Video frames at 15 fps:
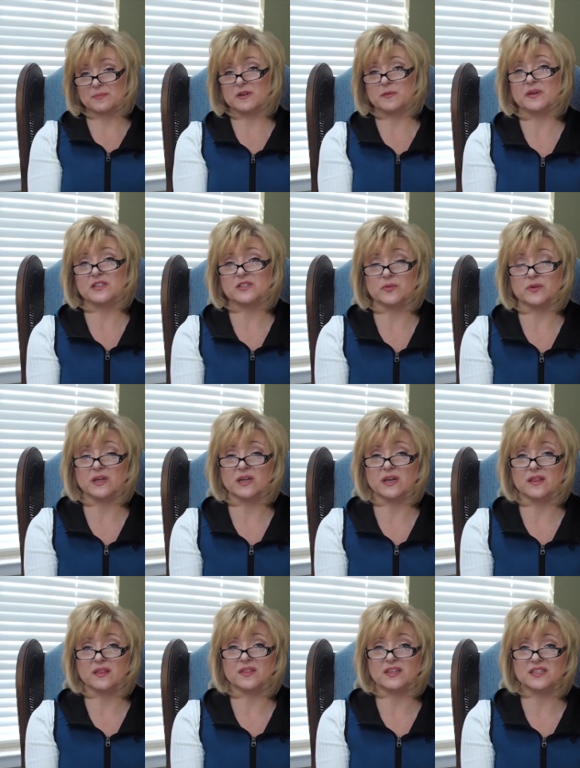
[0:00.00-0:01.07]
I'm going to be doing
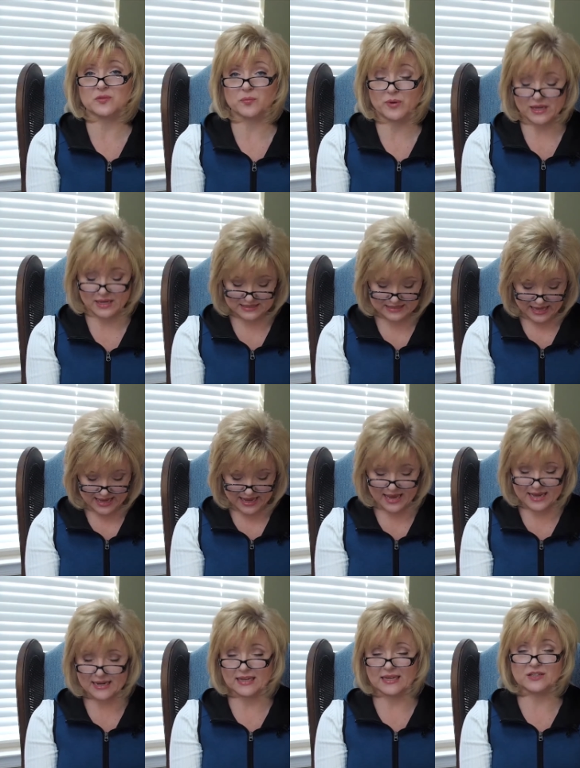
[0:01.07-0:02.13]
this week as I
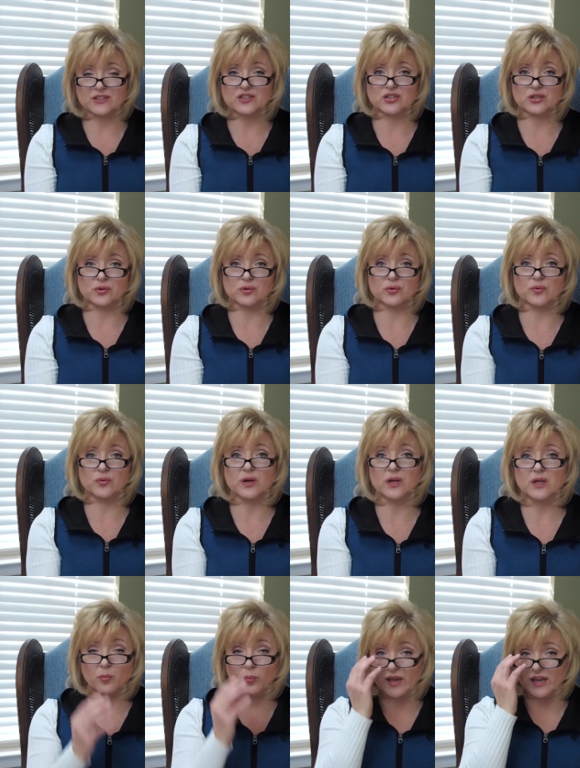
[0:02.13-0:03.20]
head into
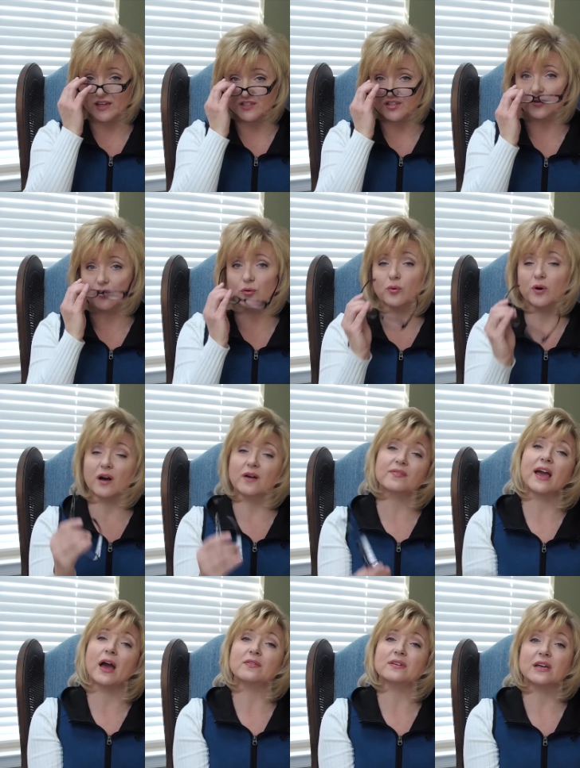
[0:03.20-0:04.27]
week two of
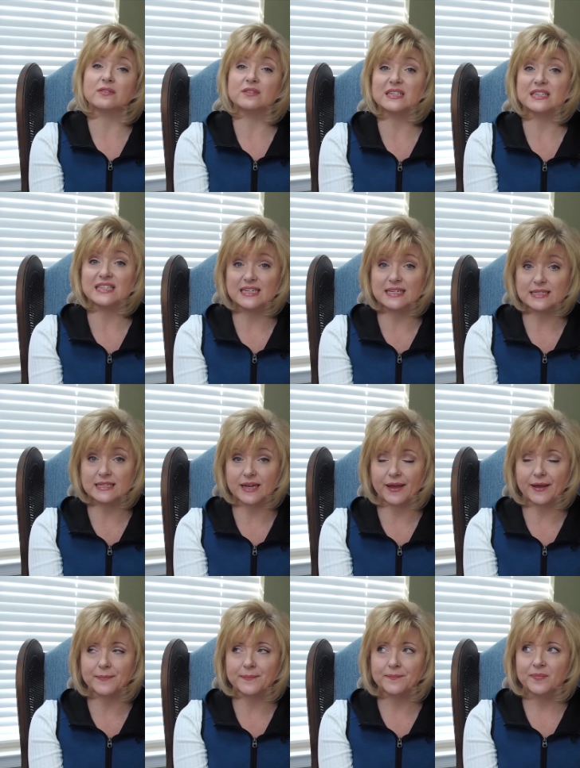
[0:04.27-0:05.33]
Countdown to D's
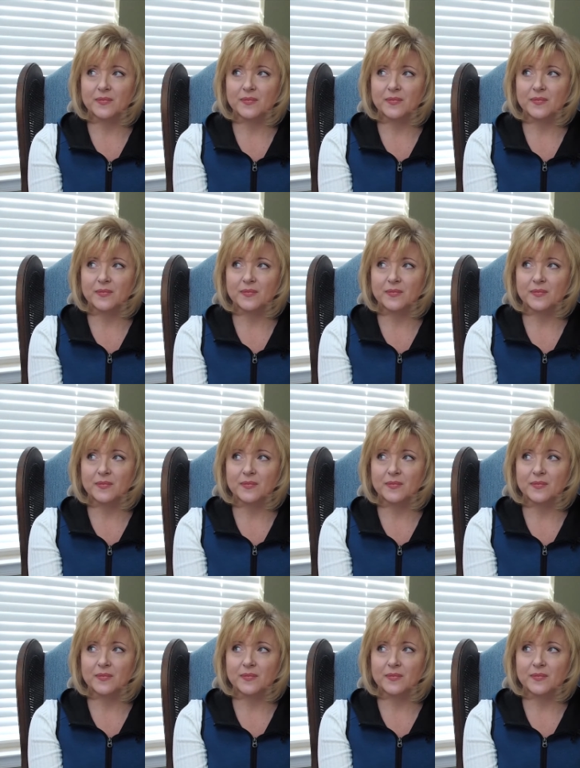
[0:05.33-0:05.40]
Day.